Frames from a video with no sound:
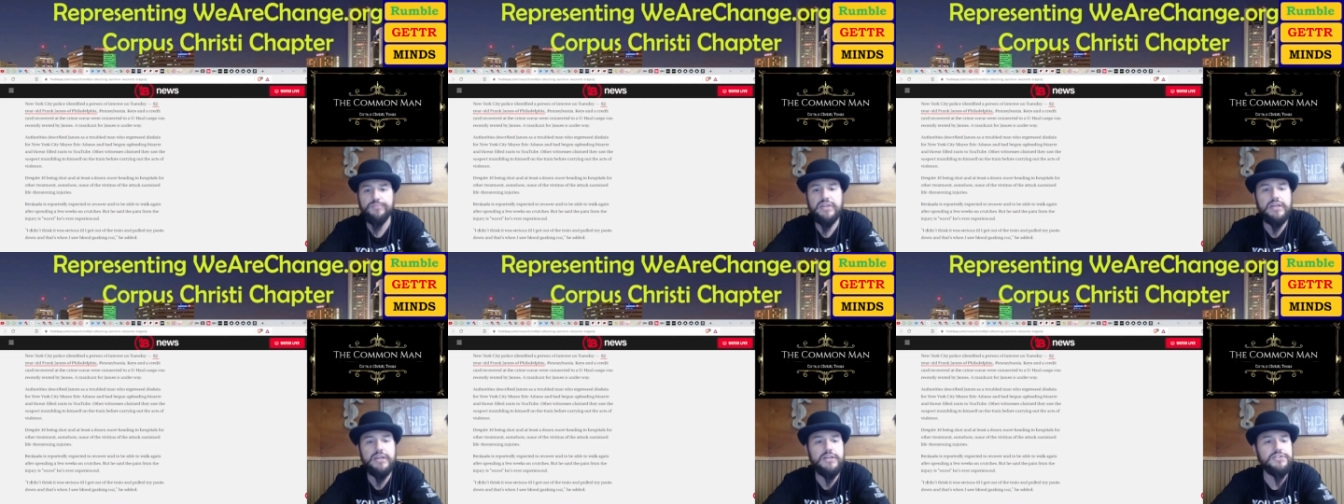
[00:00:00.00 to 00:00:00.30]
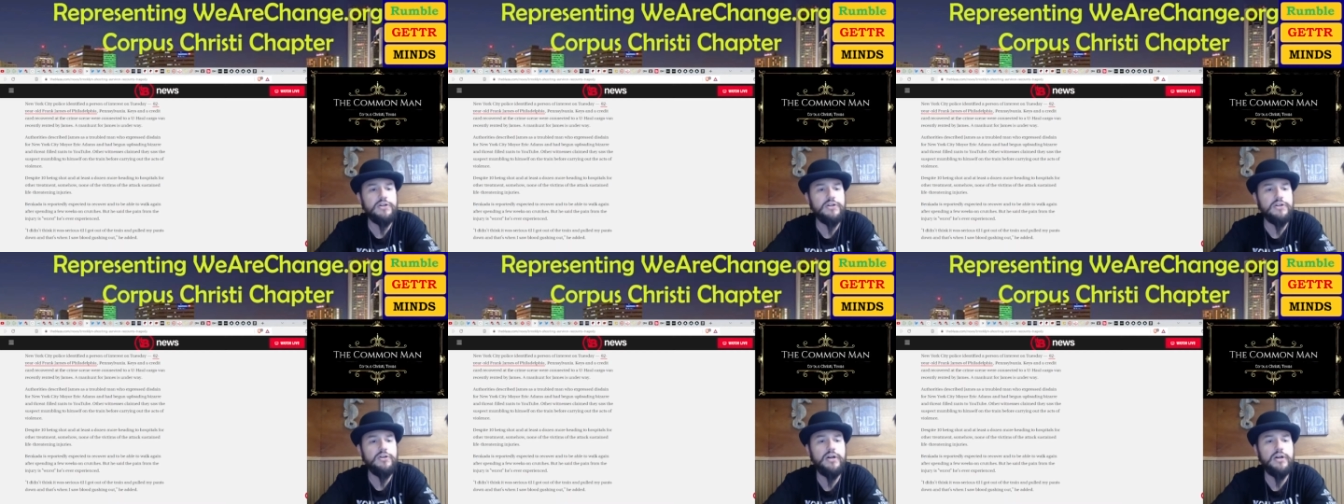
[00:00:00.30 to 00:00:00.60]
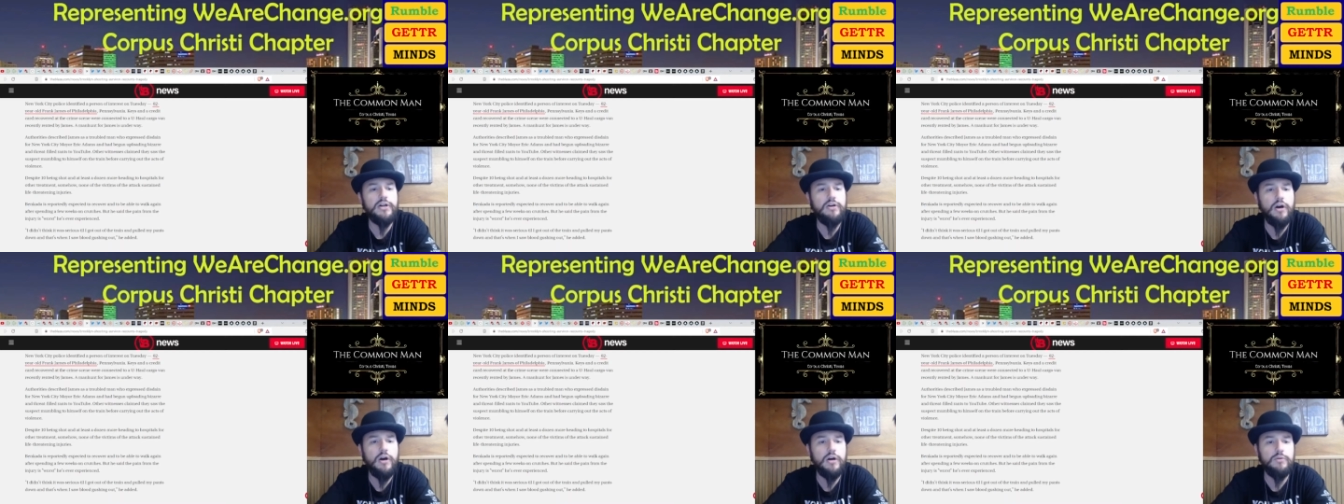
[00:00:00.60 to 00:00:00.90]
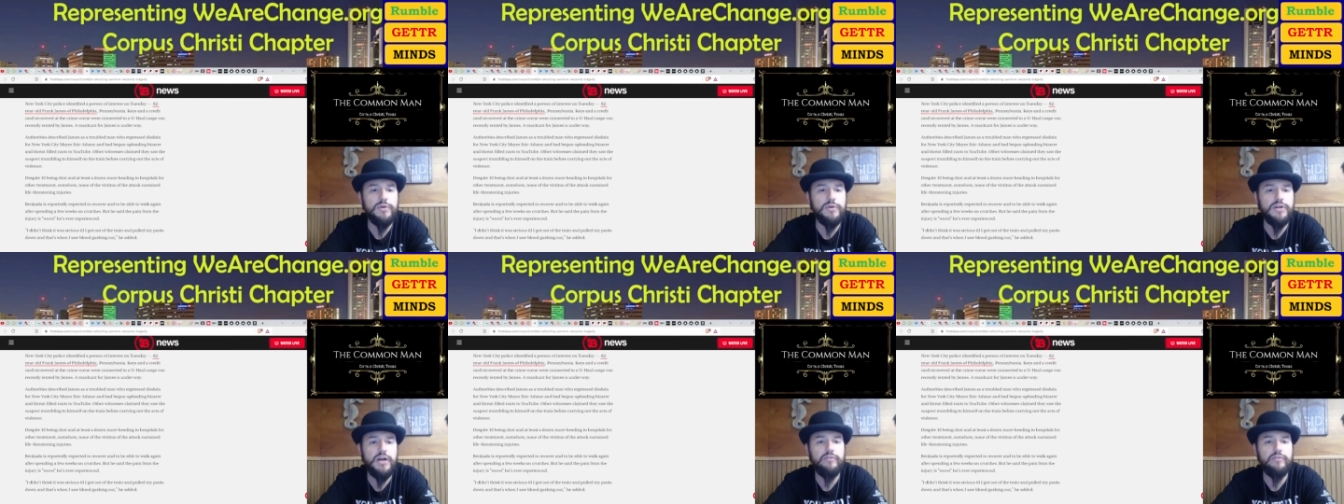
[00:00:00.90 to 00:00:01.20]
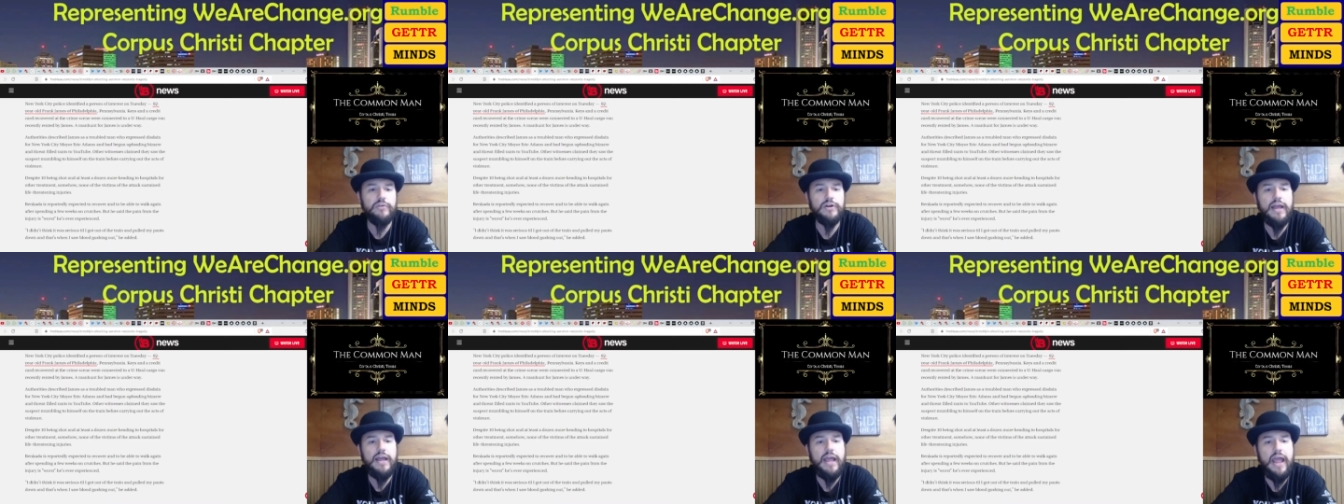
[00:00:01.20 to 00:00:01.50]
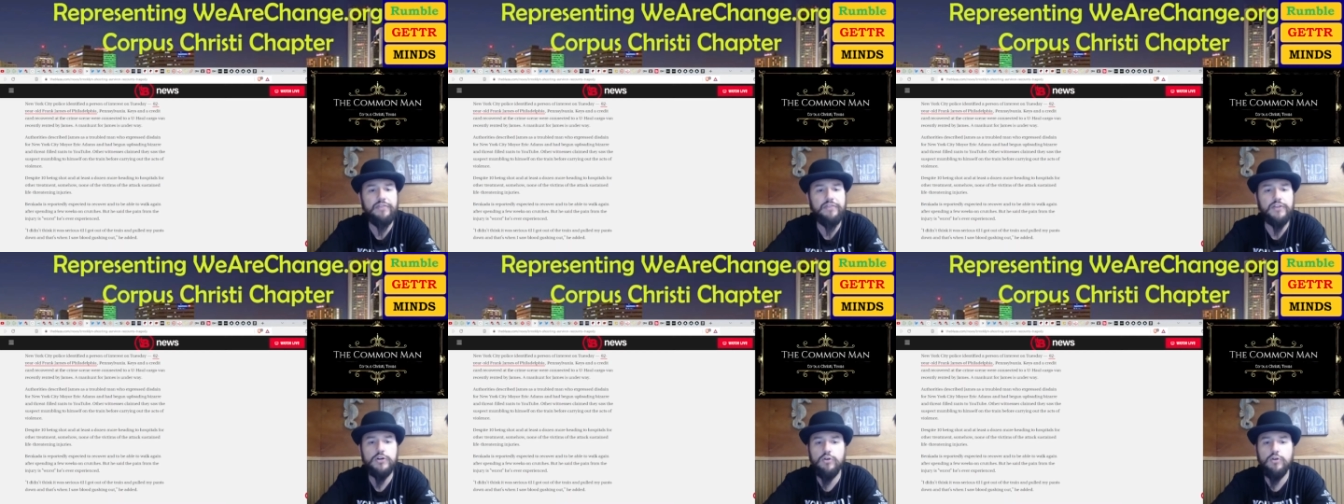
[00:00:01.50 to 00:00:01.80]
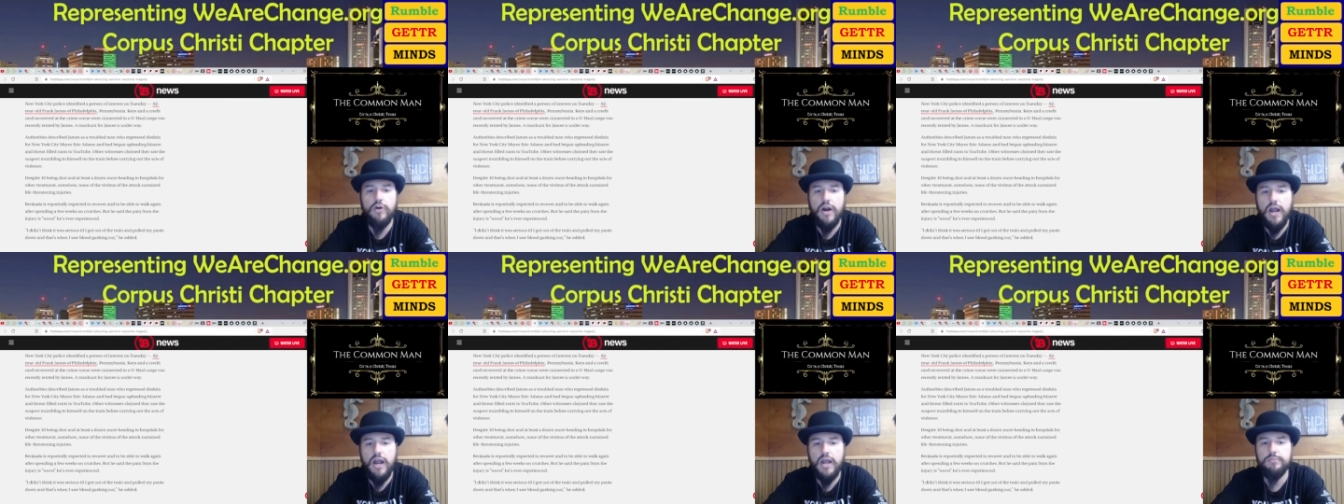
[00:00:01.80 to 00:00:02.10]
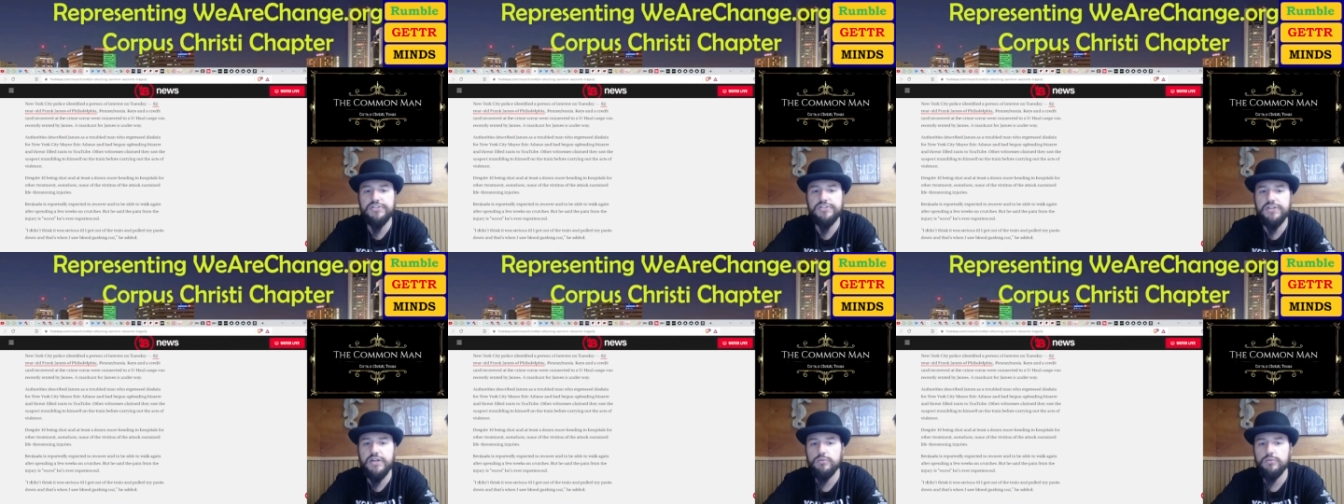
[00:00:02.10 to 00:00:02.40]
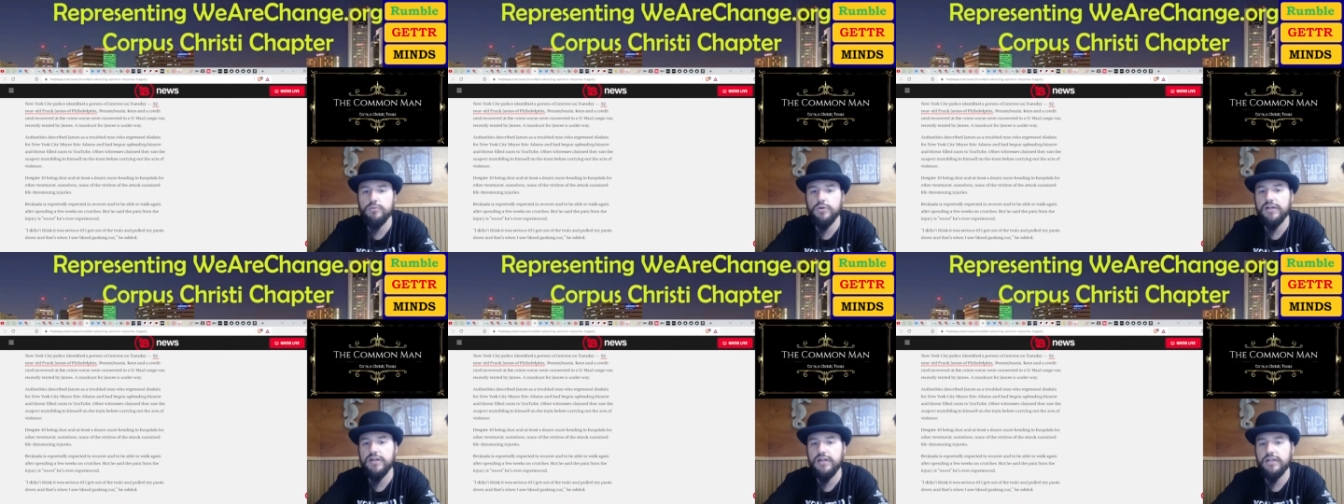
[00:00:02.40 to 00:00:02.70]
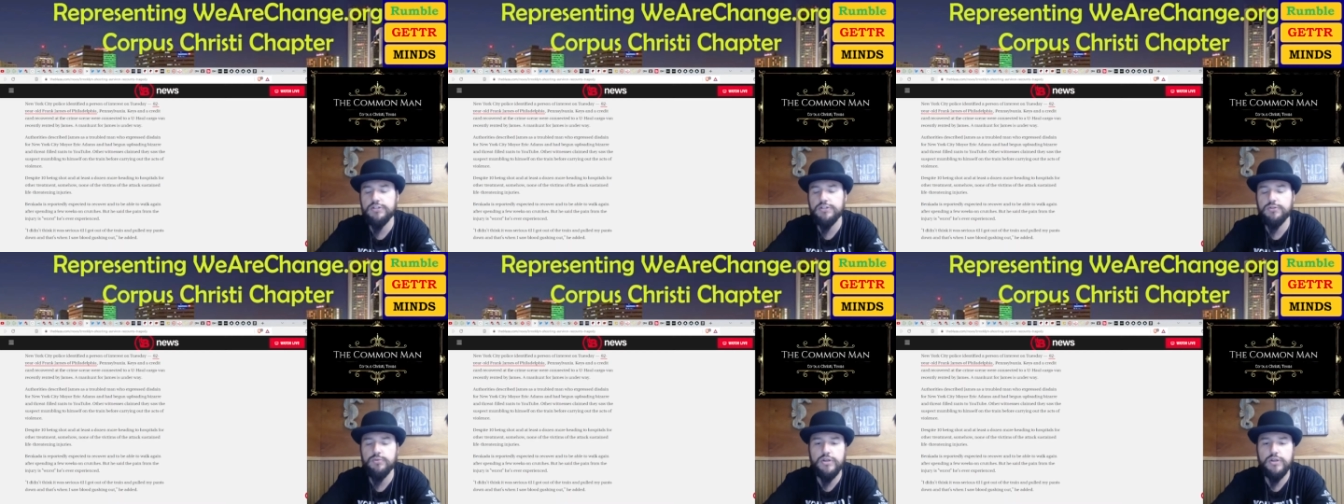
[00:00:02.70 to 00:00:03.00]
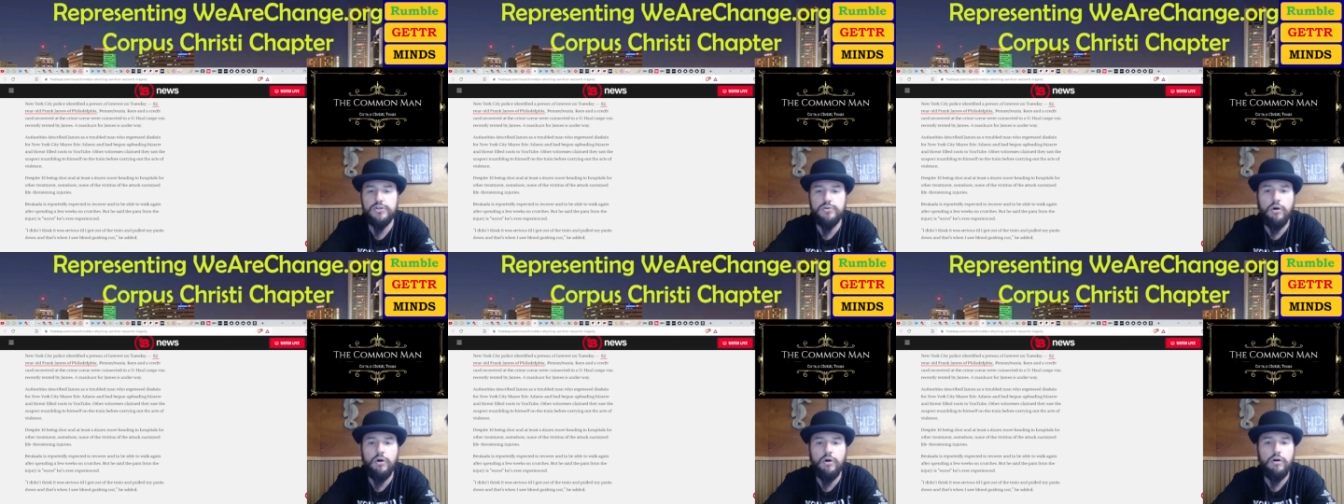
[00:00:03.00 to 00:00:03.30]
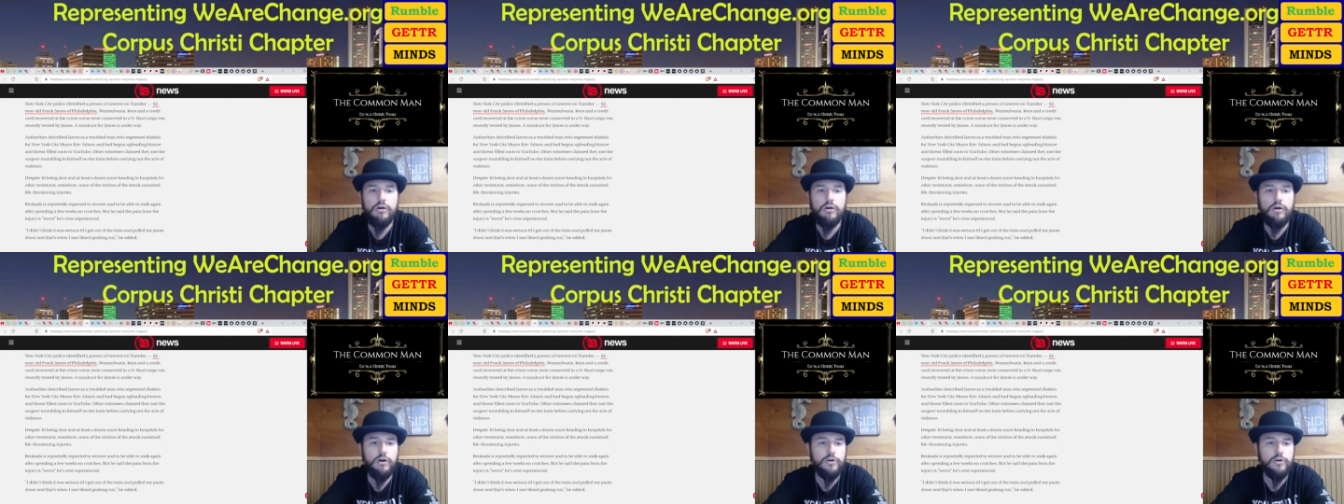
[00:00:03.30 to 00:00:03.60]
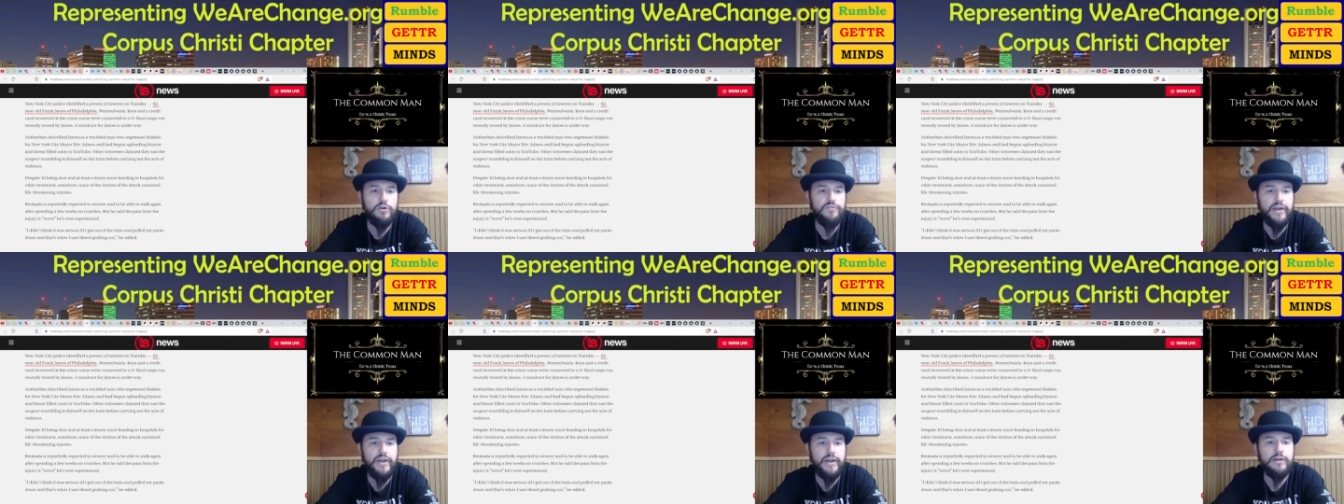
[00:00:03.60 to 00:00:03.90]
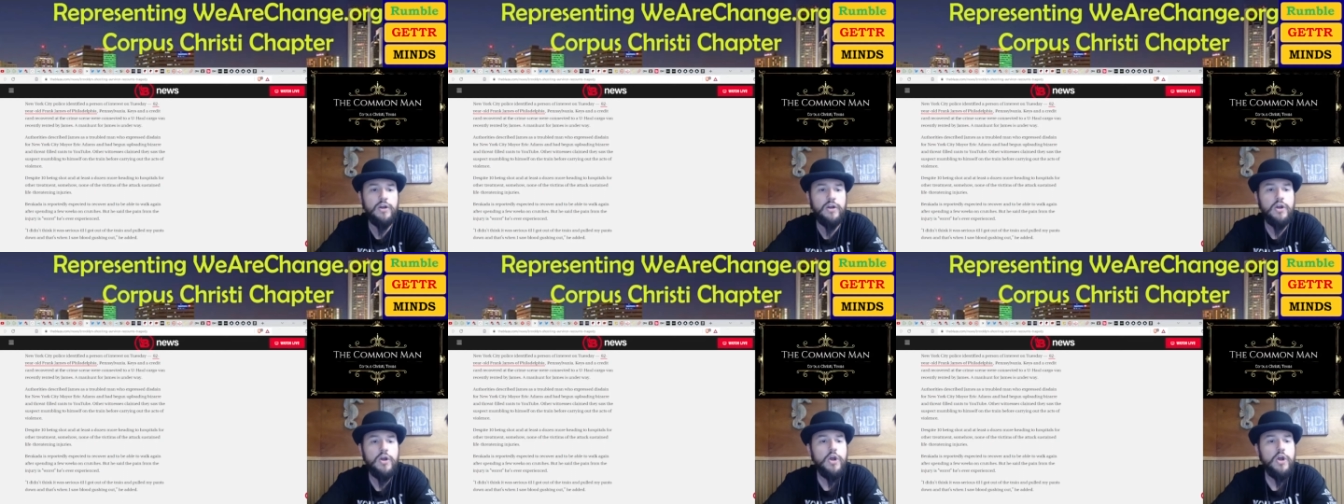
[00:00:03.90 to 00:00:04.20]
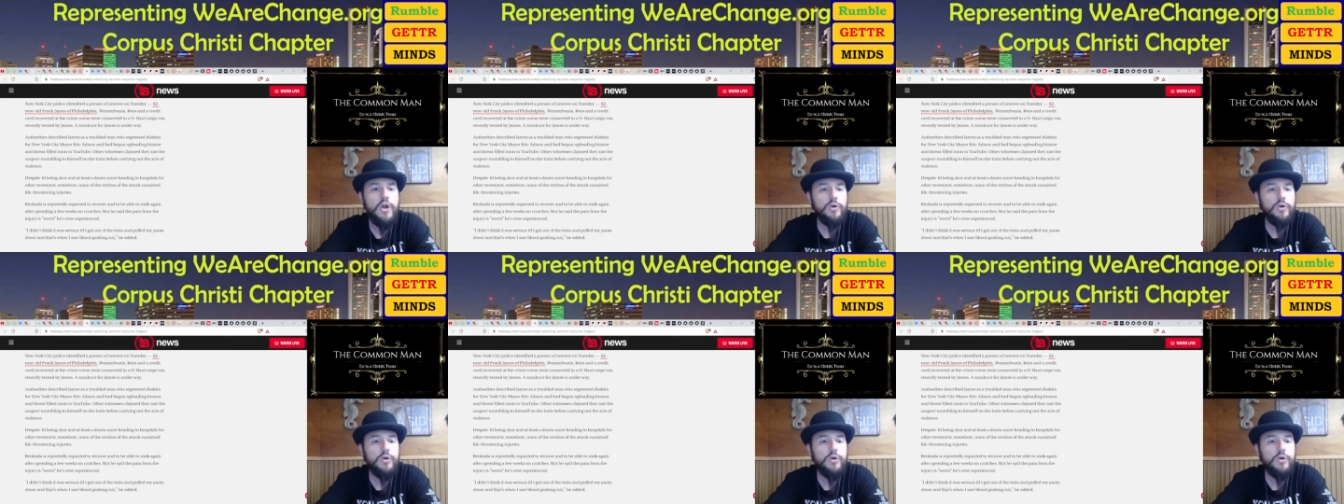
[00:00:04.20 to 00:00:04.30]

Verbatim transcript: Keys and a credit card recovered at the crime scene were connected to a U Haul cargo van